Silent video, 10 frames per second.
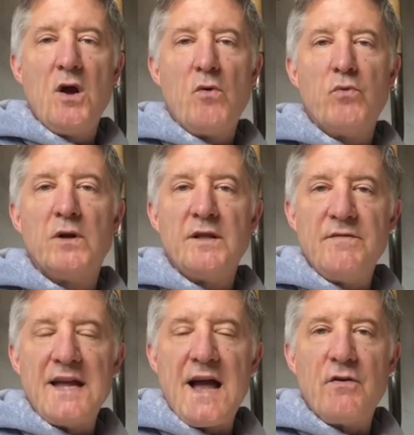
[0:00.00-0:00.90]
were
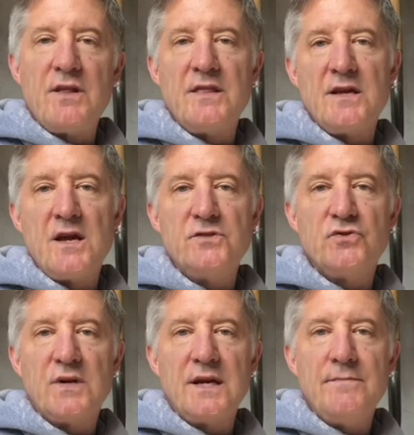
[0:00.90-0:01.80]
living out in the
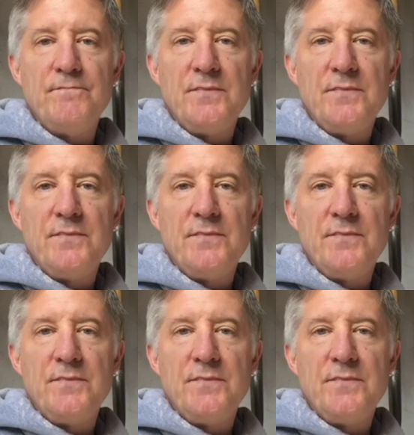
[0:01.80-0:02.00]
country.